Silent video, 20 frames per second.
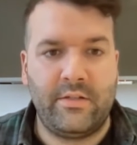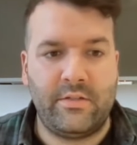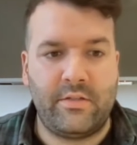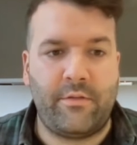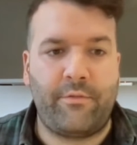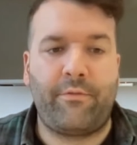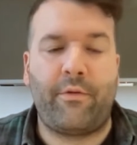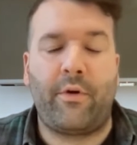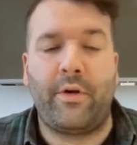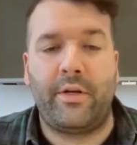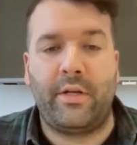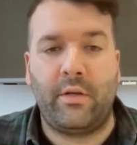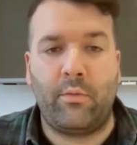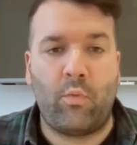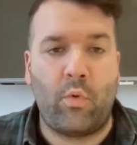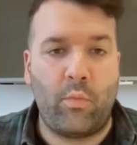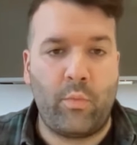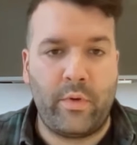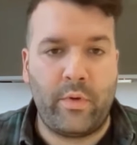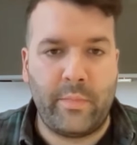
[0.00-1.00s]
defining
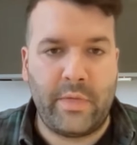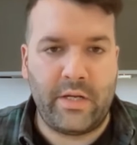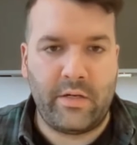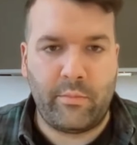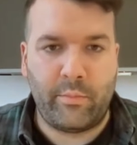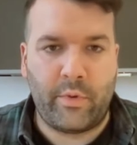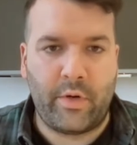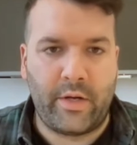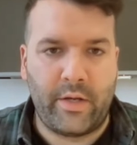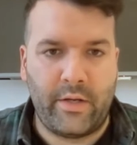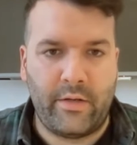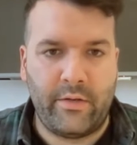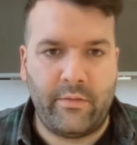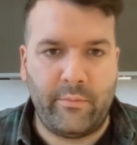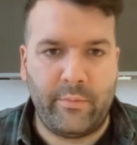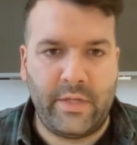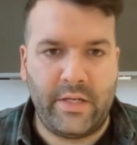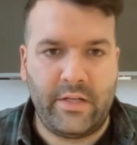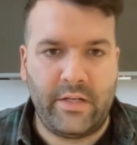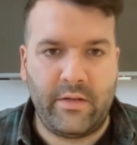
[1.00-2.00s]
what we mean by earned
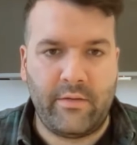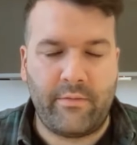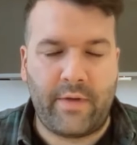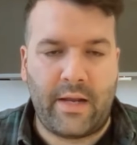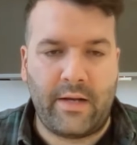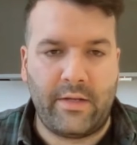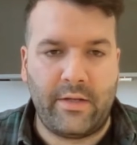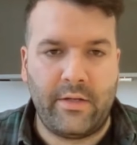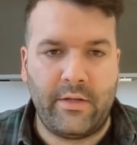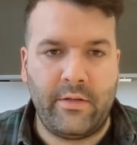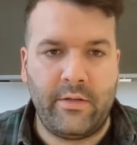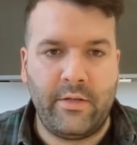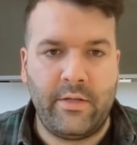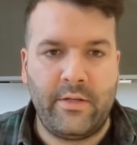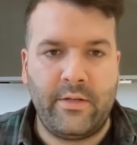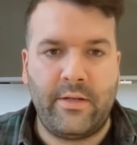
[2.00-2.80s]
media value,